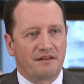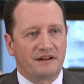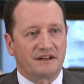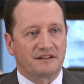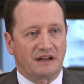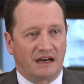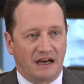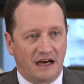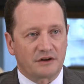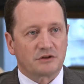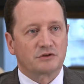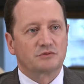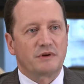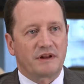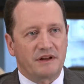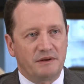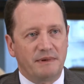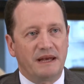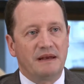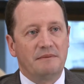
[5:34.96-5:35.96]
that are
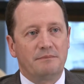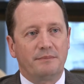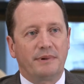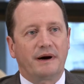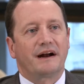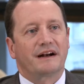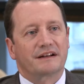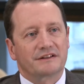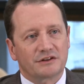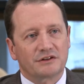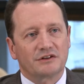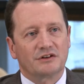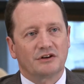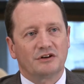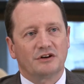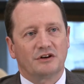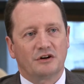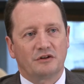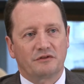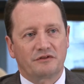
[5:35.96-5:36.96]
already being part
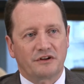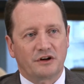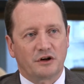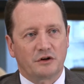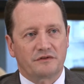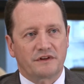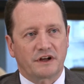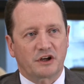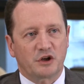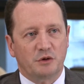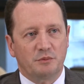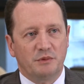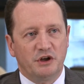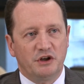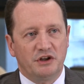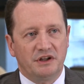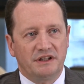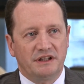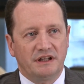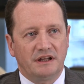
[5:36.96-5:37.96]
of the
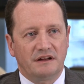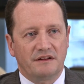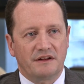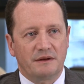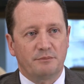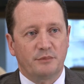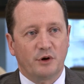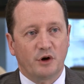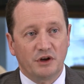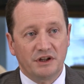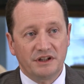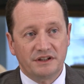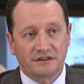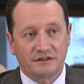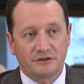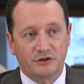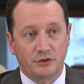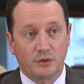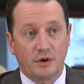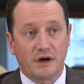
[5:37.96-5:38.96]
community. The
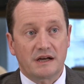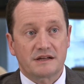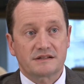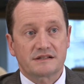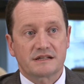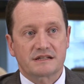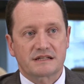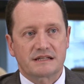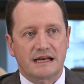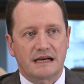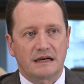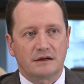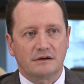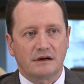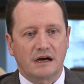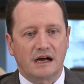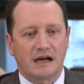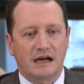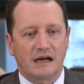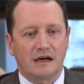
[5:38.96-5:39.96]
point to us is now
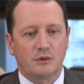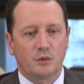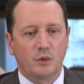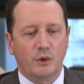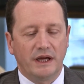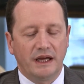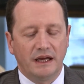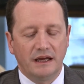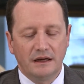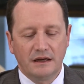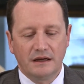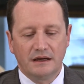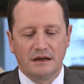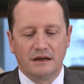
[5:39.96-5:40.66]
how we